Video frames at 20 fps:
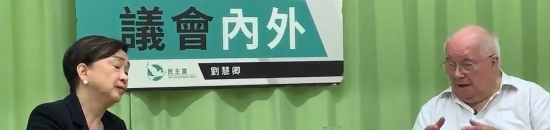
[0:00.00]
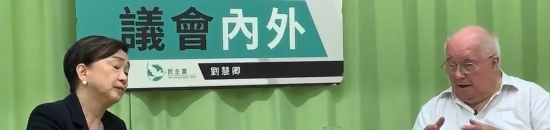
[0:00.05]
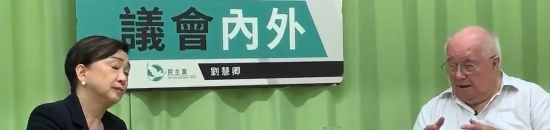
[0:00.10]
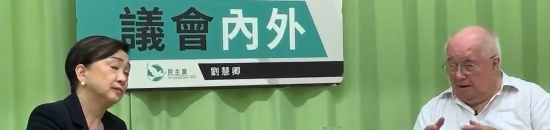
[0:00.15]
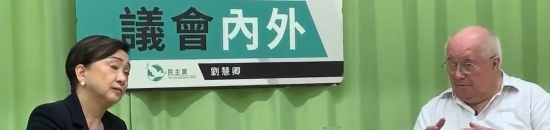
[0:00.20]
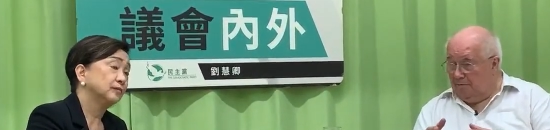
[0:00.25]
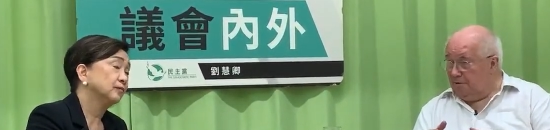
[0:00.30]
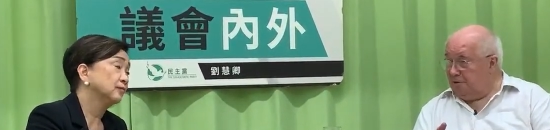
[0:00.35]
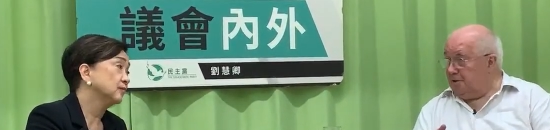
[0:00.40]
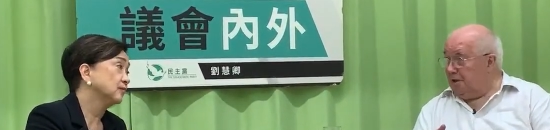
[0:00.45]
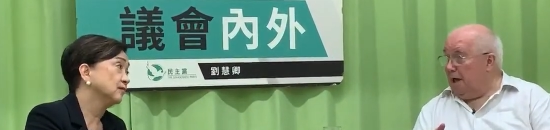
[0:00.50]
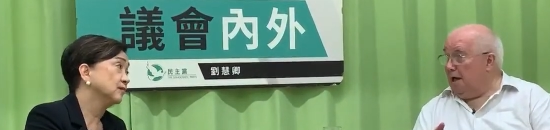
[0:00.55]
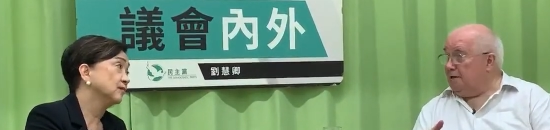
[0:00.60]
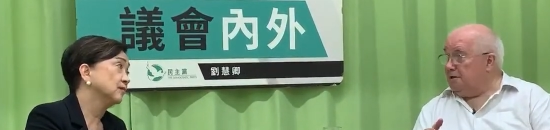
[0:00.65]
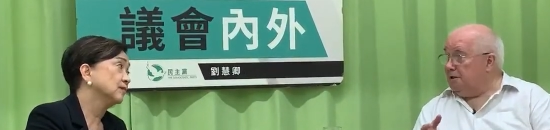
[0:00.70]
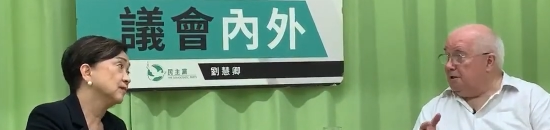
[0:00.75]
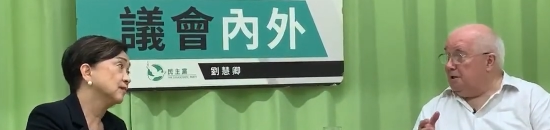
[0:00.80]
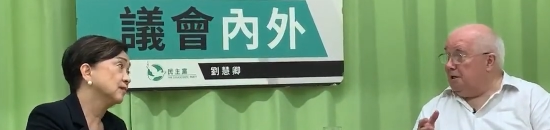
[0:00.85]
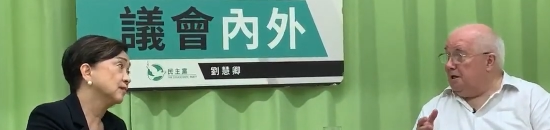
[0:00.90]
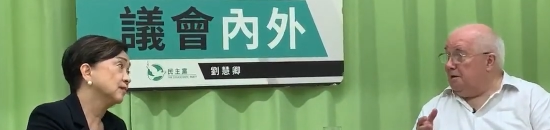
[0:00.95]
Speaker 1: I was
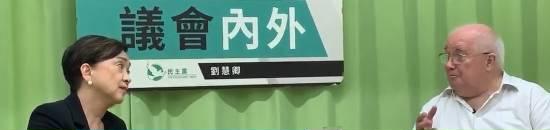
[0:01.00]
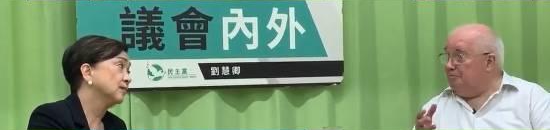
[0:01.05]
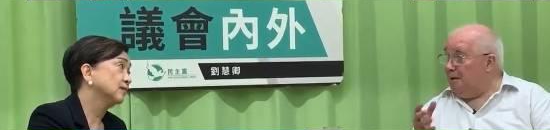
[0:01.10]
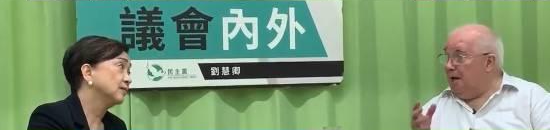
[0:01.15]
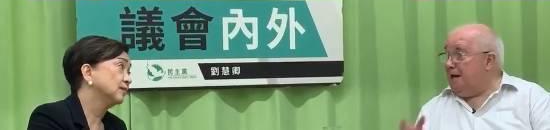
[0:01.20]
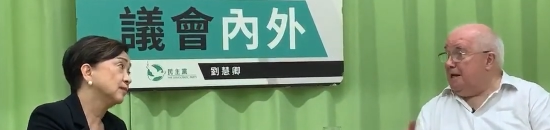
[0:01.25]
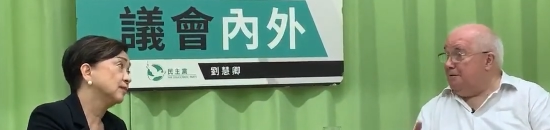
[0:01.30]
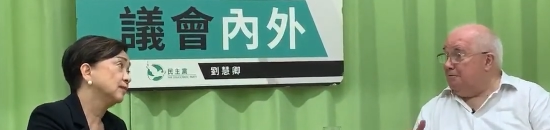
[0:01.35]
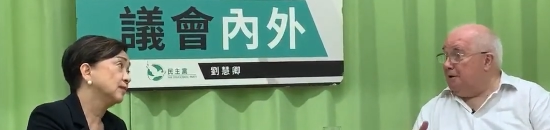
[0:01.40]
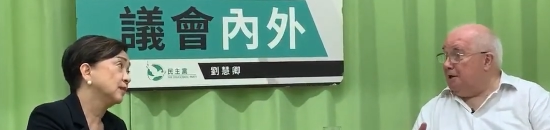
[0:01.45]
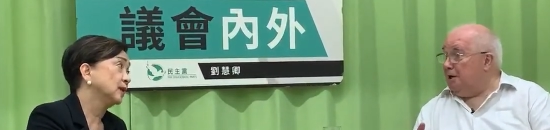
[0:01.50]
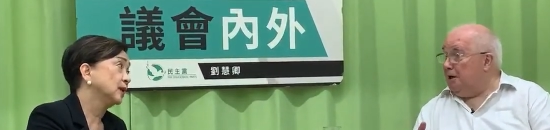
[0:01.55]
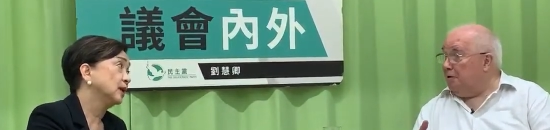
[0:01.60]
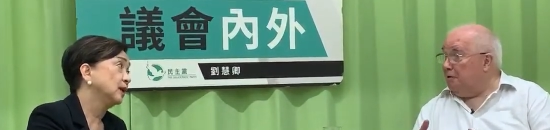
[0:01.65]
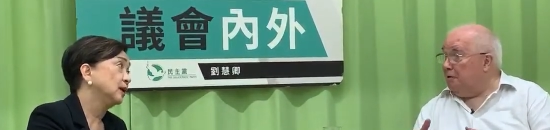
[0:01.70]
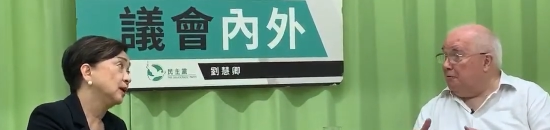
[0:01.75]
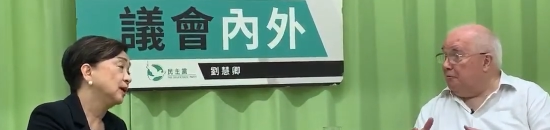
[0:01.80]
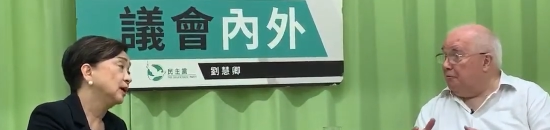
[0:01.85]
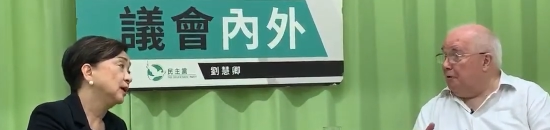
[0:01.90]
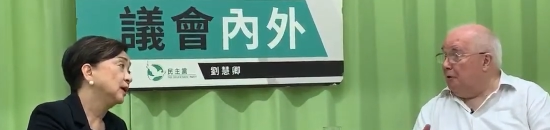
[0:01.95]
actually in bed when I
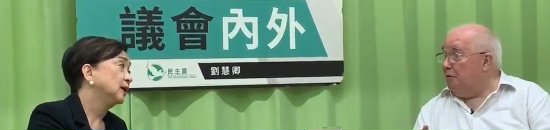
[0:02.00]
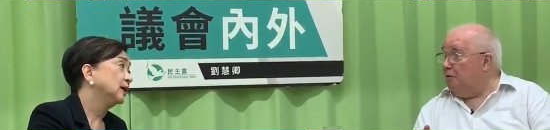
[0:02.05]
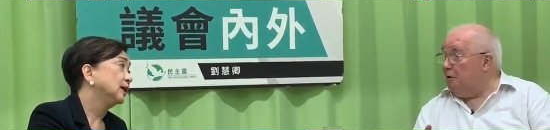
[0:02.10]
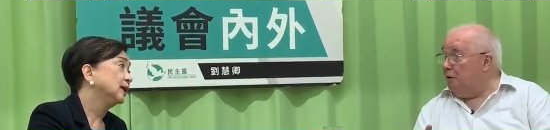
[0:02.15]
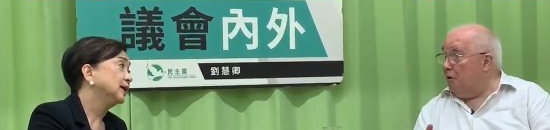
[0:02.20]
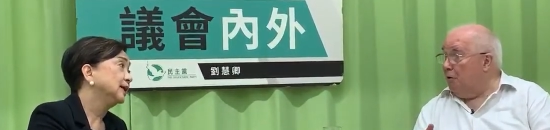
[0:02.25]
got a phone